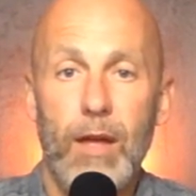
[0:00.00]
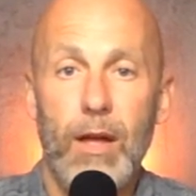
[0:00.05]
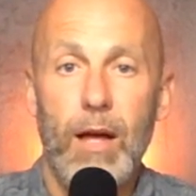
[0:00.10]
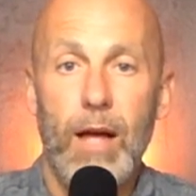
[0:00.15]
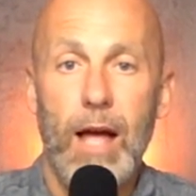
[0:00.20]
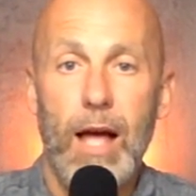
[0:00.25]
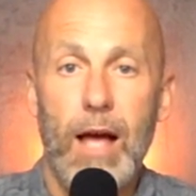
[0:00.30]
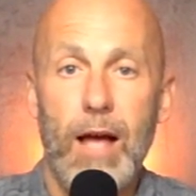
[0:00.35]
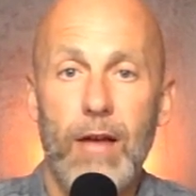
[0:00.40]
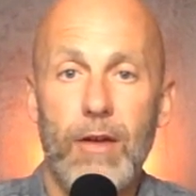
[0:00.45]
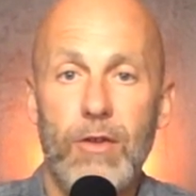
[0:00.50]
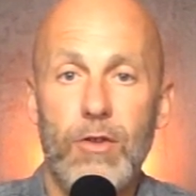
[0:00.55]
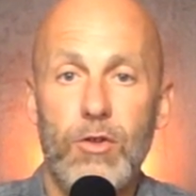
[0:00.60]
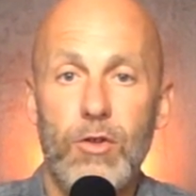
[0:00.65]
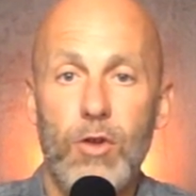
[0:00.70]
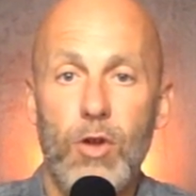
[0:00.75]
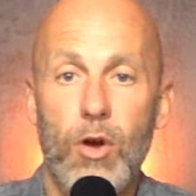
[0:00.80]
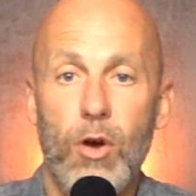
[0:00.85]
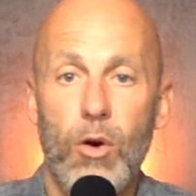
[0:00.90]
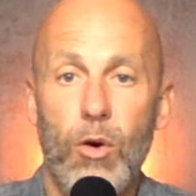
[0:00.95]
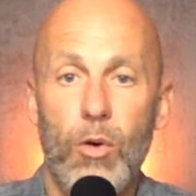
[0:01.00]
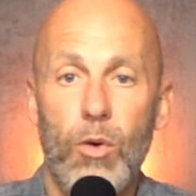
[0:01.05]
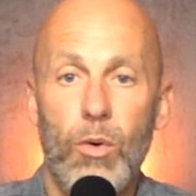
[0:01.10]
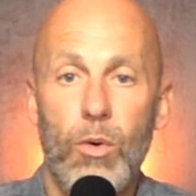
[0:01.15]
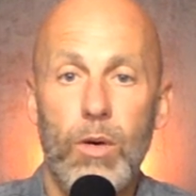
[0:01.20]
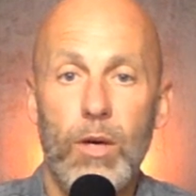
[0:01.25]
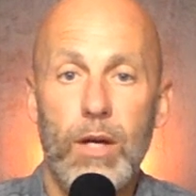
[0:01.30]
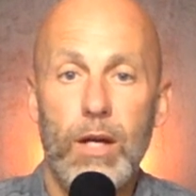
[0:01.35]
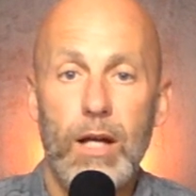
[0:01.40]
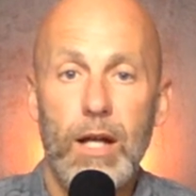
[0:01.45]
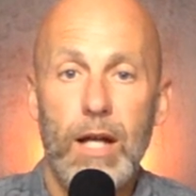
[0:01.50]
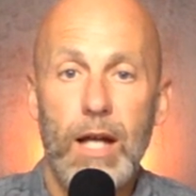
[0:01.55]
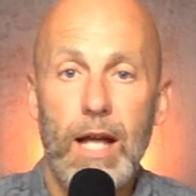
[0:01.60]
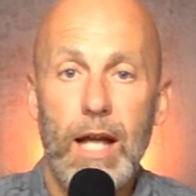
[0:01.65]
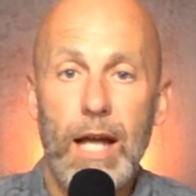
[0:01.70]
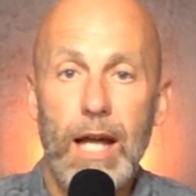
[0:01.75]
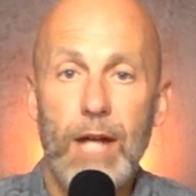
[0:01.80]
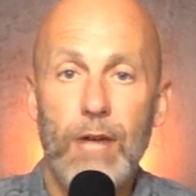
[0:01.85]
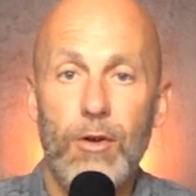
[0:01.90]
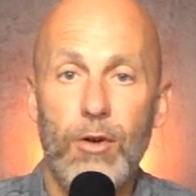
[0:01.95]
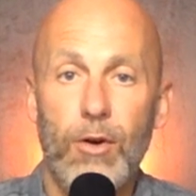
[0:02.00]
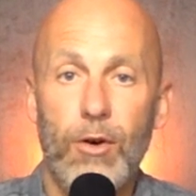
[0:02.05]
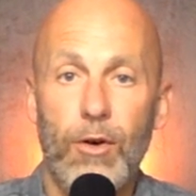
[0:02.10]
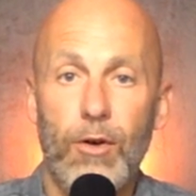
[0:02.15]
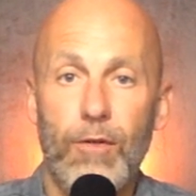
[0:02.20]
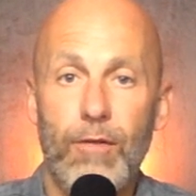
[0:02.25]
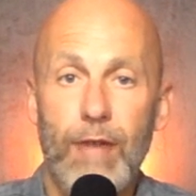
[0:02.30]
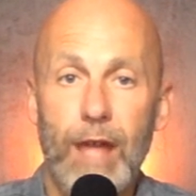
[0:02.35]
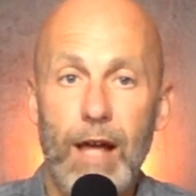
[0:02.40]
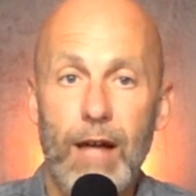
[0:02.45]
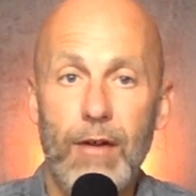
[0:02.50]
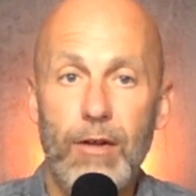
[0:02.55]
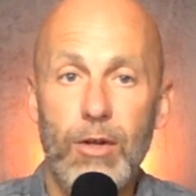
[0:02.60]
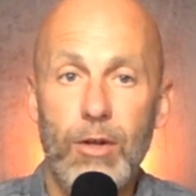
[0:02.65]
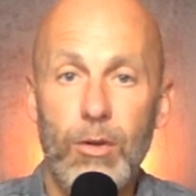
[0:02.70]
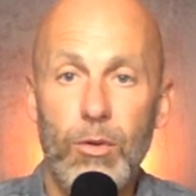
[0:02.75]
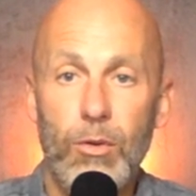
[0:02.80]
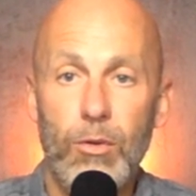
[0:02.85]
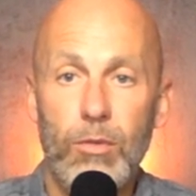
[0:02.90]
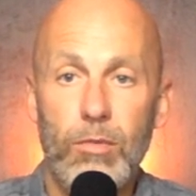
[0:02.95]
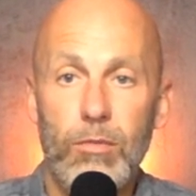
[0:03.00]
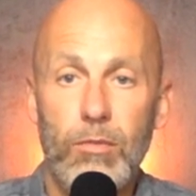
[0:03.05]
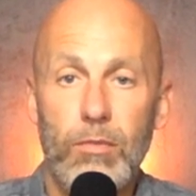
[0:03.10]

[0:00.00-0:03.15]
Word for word: has no eternal value.